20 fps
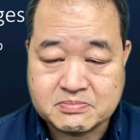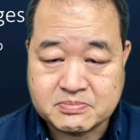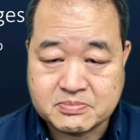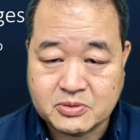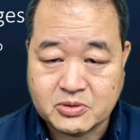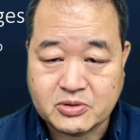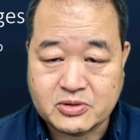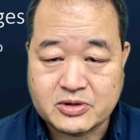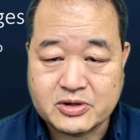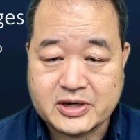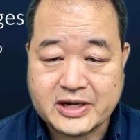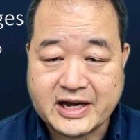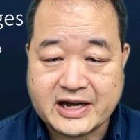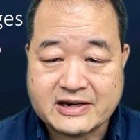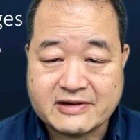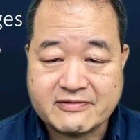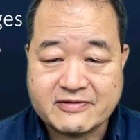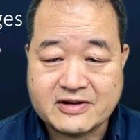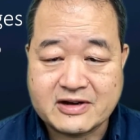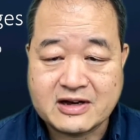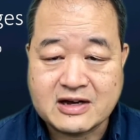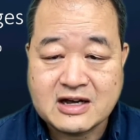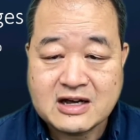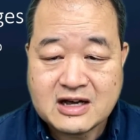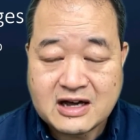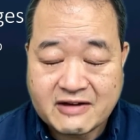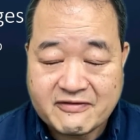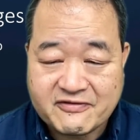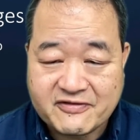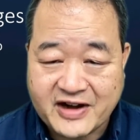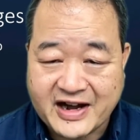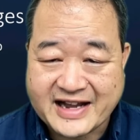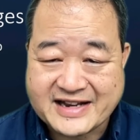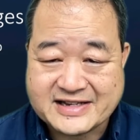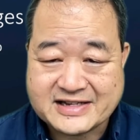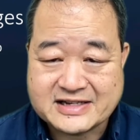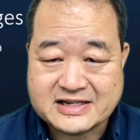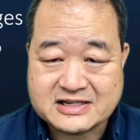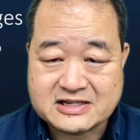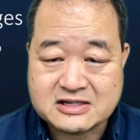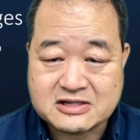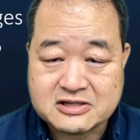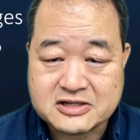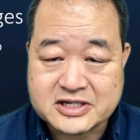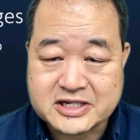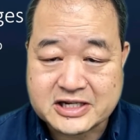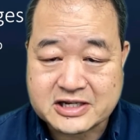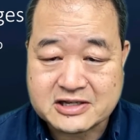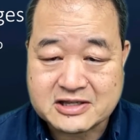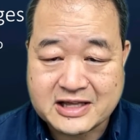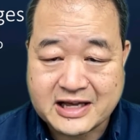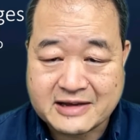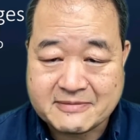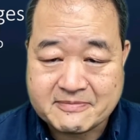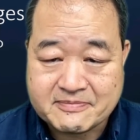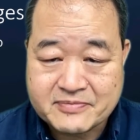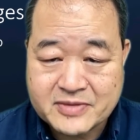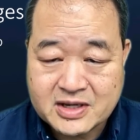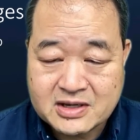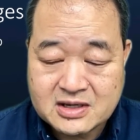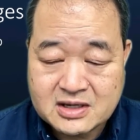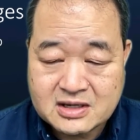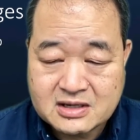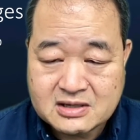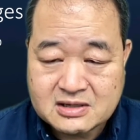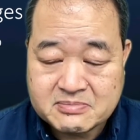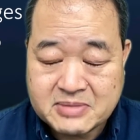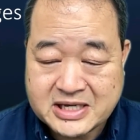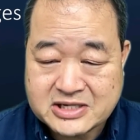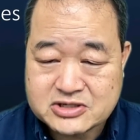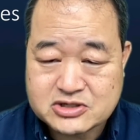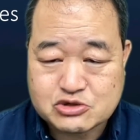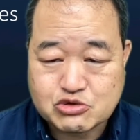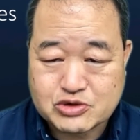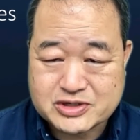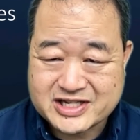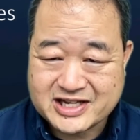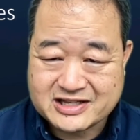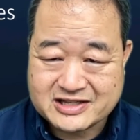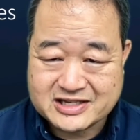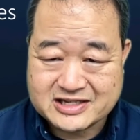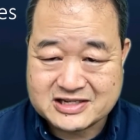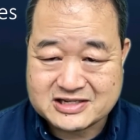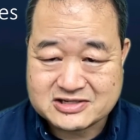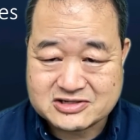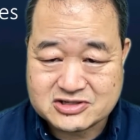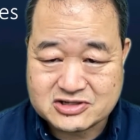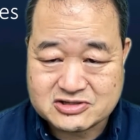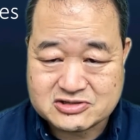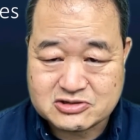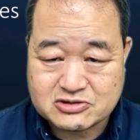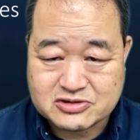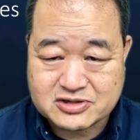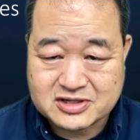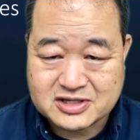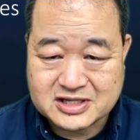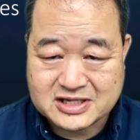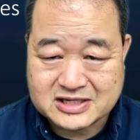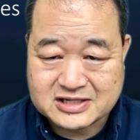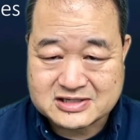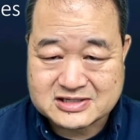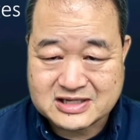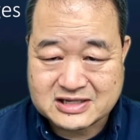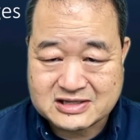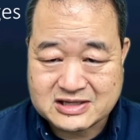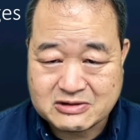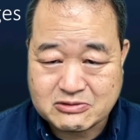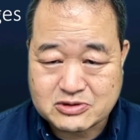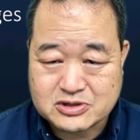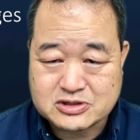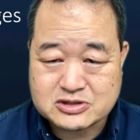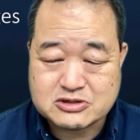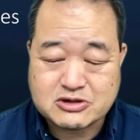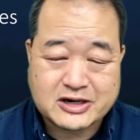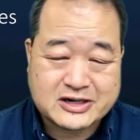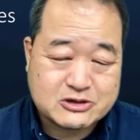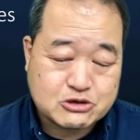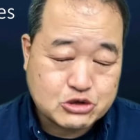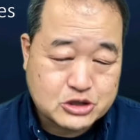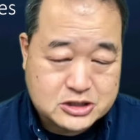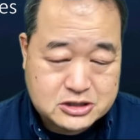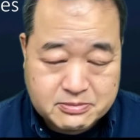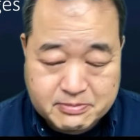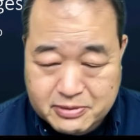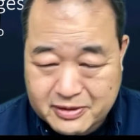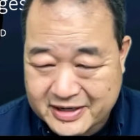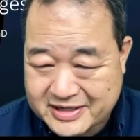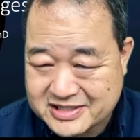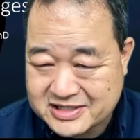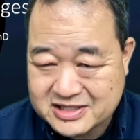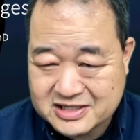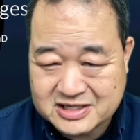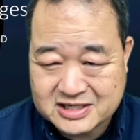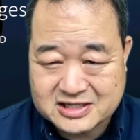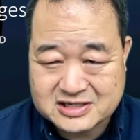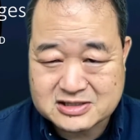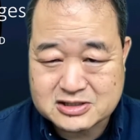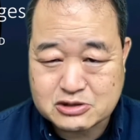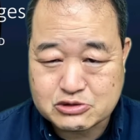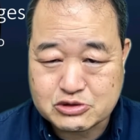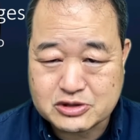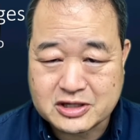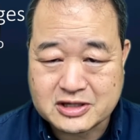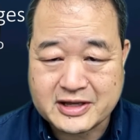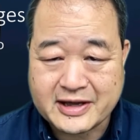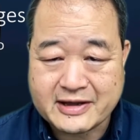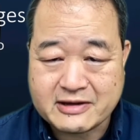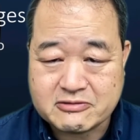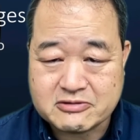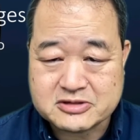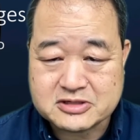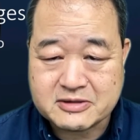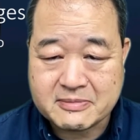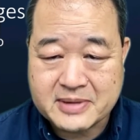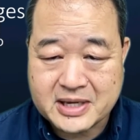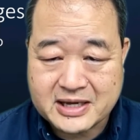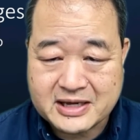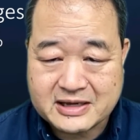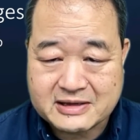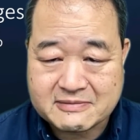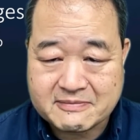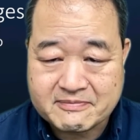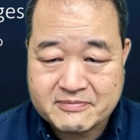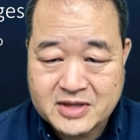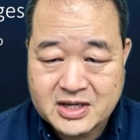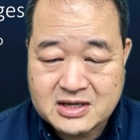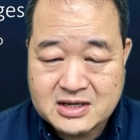born out of a finding in clinic that patients were telling us certain things and they were trying to express things through the language of pain,